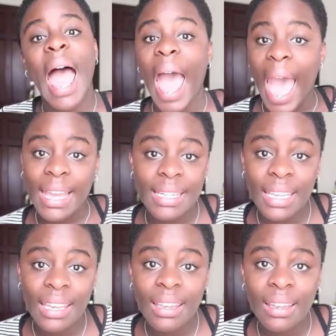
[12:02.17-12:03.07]

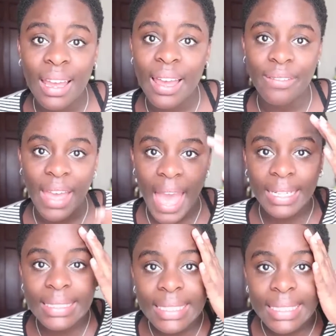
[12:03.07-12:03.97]
Acne, I have
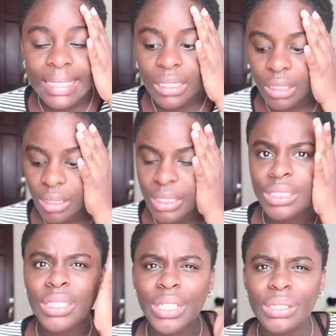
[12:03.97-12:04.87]
acne. It's
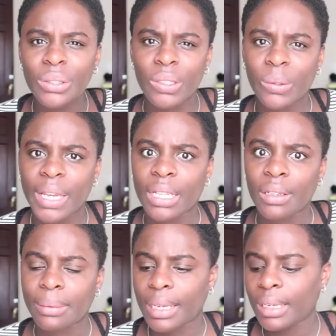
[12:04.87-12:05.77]
starting to go away a
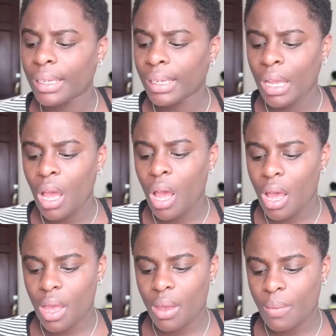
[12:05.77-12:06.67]
little bit.
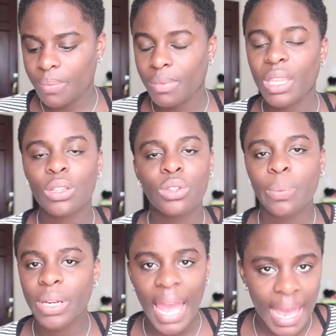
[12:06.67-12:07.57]

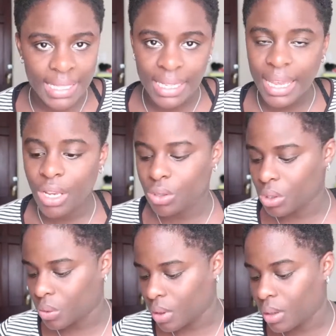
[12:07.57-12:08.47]
Super gassy as
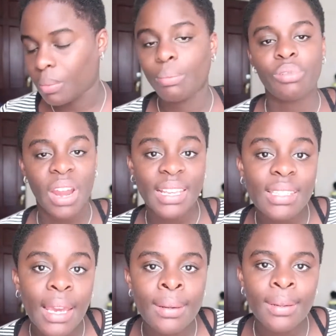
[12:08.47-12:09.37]
usual.
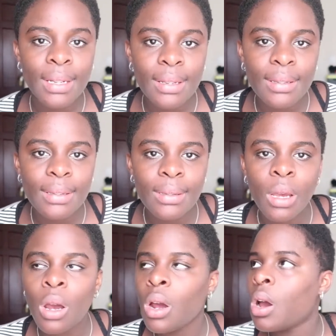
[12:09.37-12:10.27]
Breast tenderness
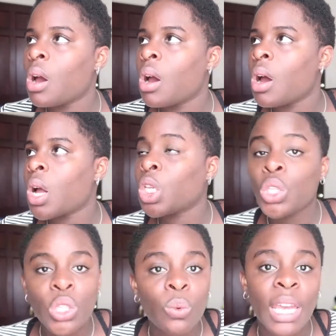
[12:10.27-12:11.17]

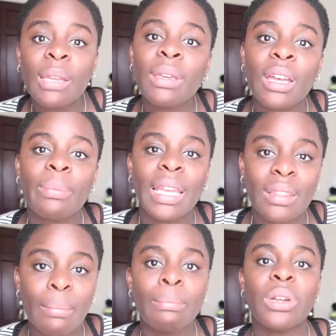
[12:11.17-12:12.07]
used to wake me up in
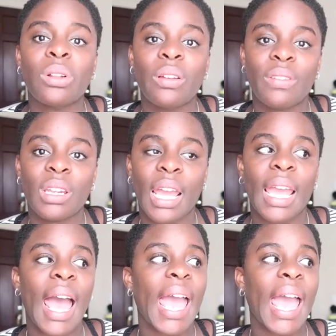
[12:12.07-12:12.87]
the middle of the night.